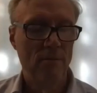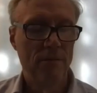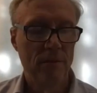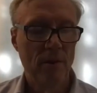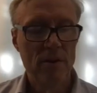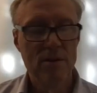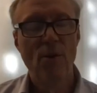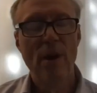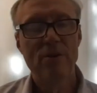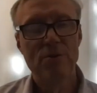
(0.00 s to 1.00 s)
There is
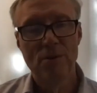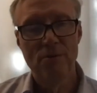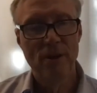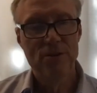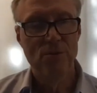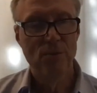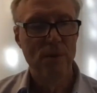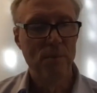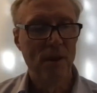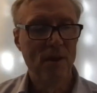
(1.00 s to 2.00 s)
no actual inflation
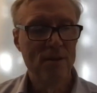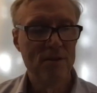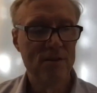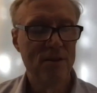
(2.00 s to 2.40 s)
rate because